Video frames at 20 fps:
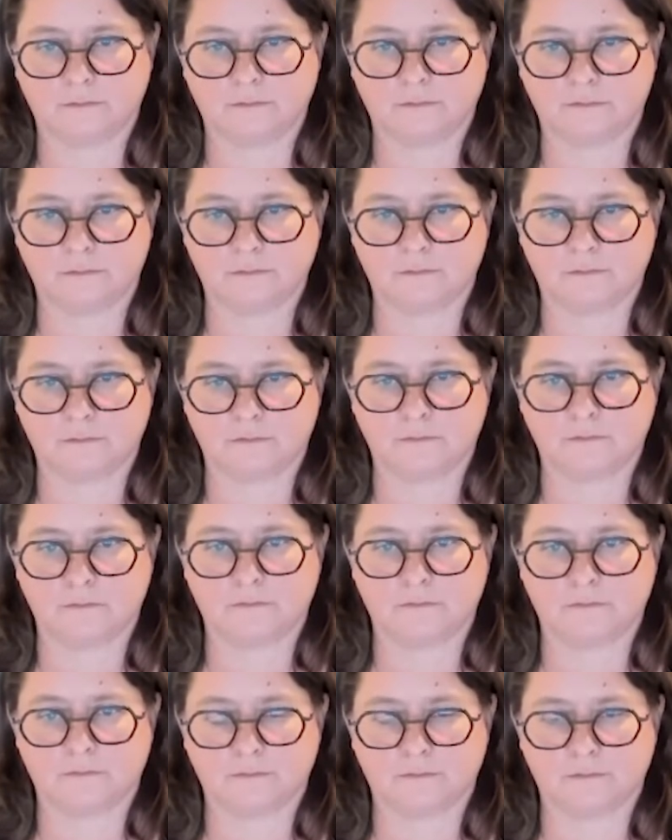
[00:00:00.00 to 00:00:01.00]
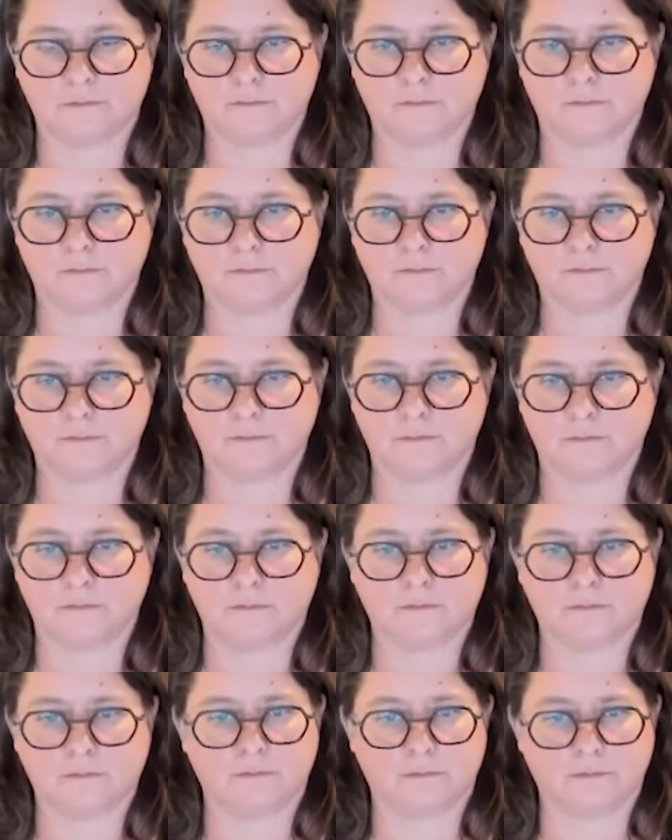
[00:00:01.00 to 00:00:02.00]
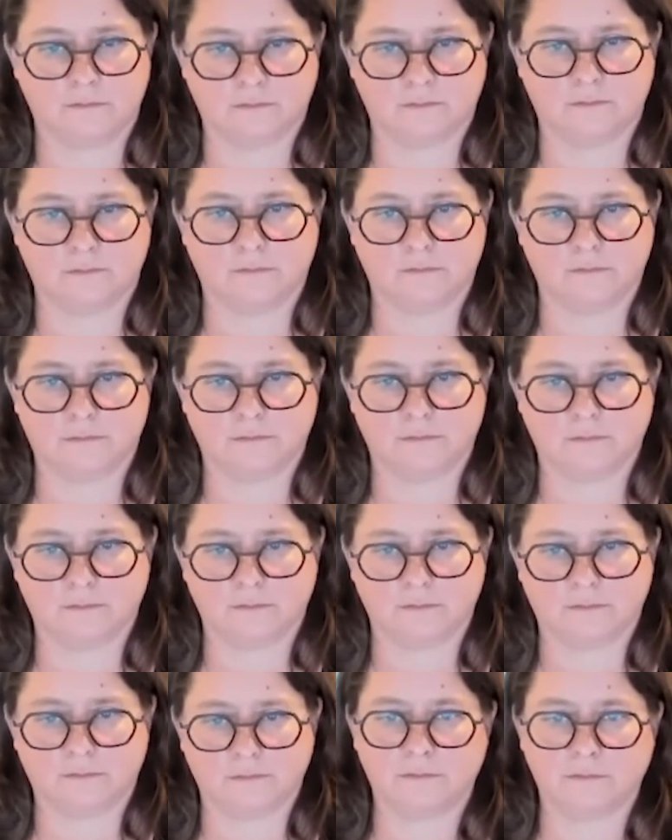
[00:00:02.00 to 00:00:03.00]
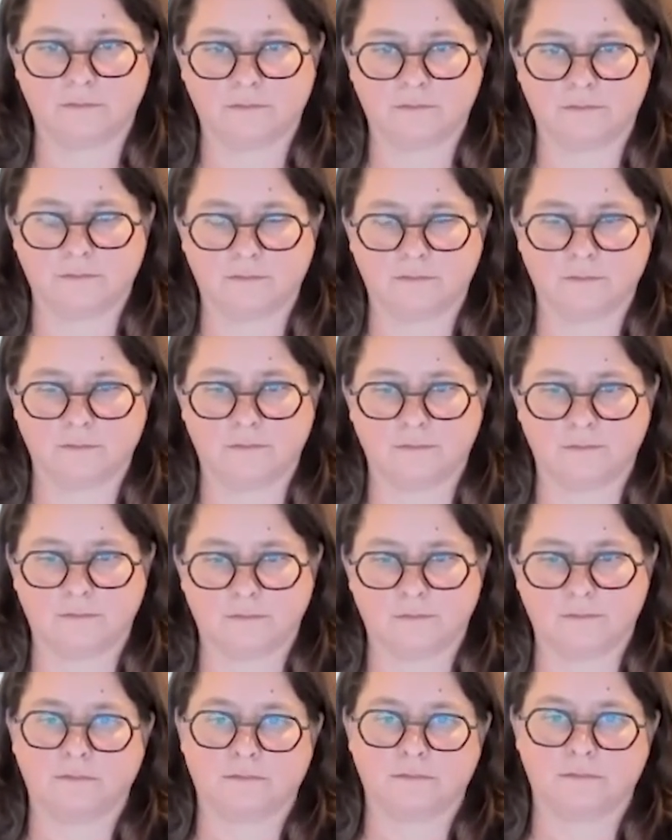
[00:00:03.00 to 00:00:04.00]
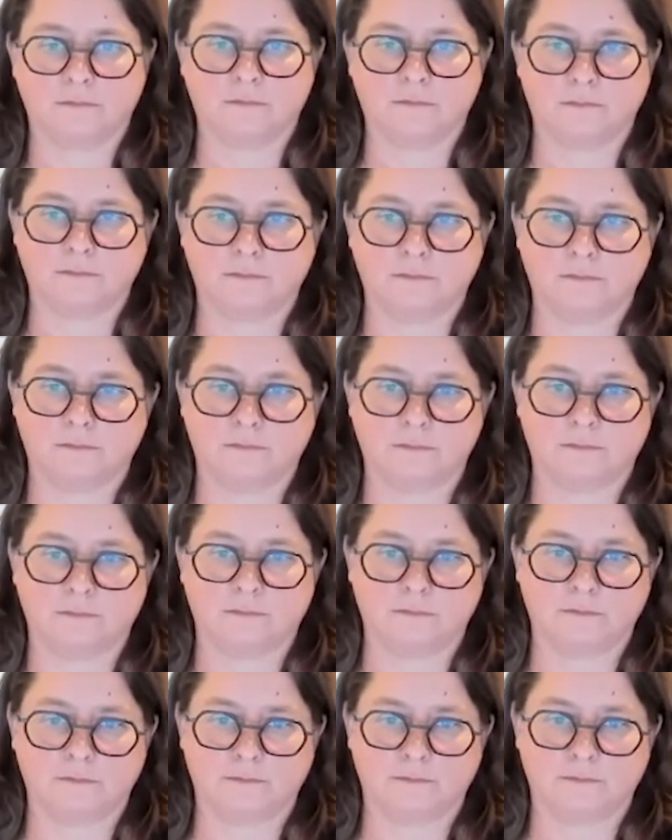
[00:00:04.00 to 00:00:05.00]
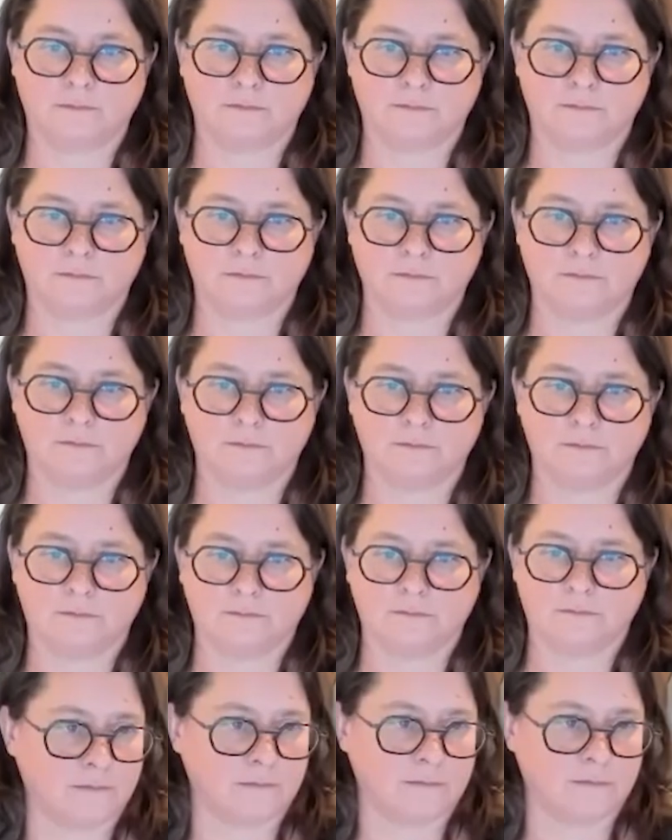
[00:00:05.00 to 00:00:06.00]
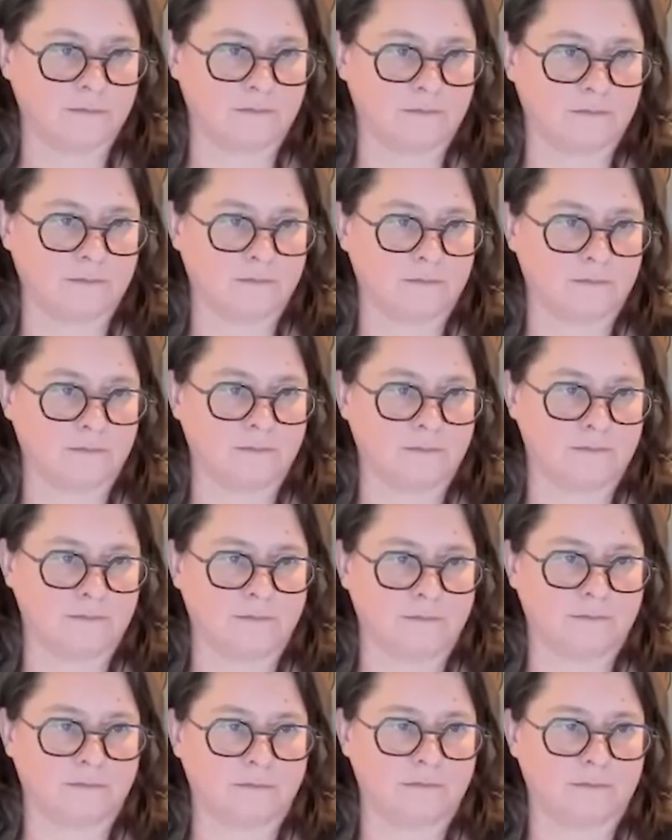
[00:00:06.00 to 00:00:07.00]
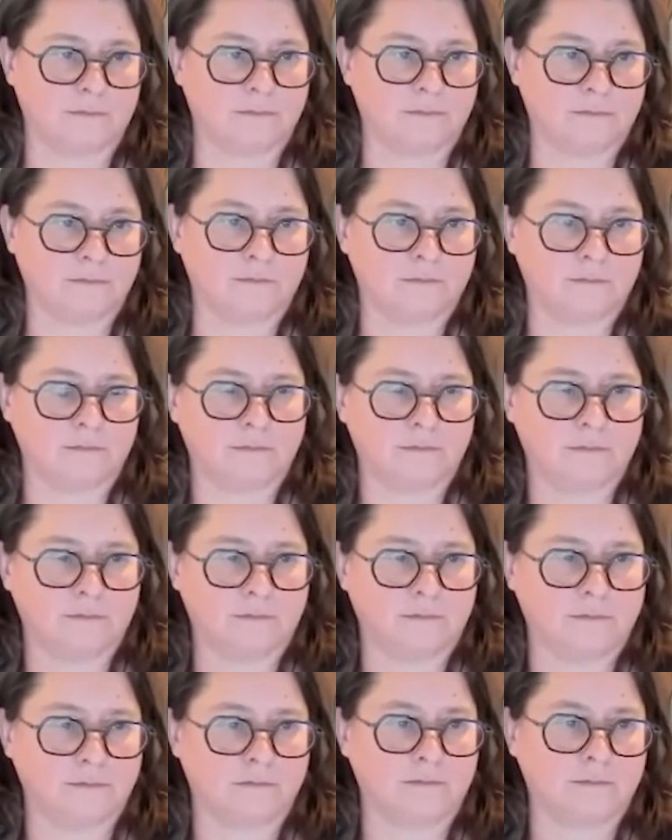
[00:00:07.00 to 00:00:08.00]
[no speech]